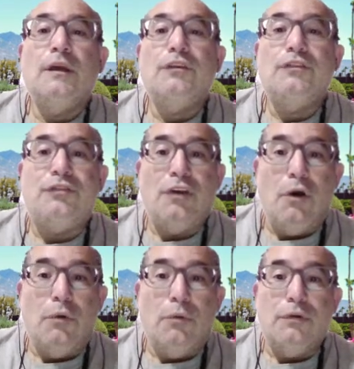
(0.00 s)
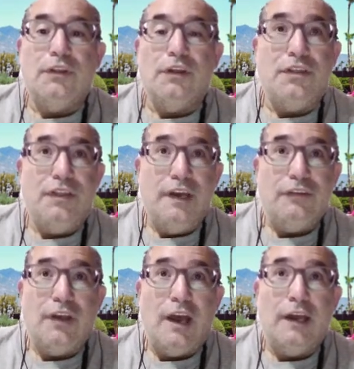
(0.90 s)
So the thick
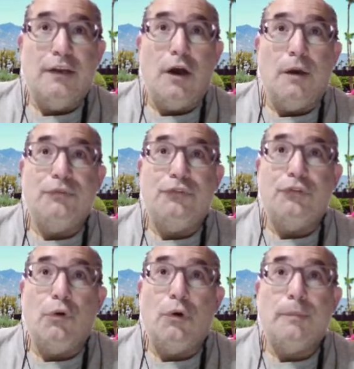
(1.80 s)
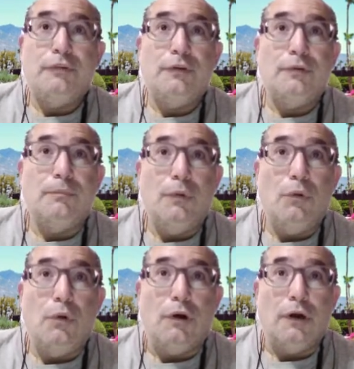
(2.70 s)
side absorbed
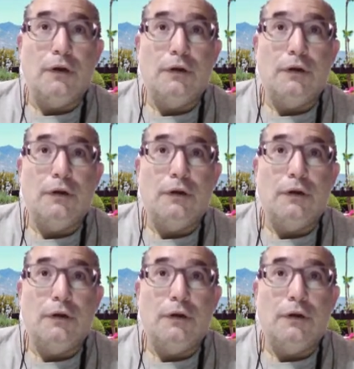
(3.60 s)
more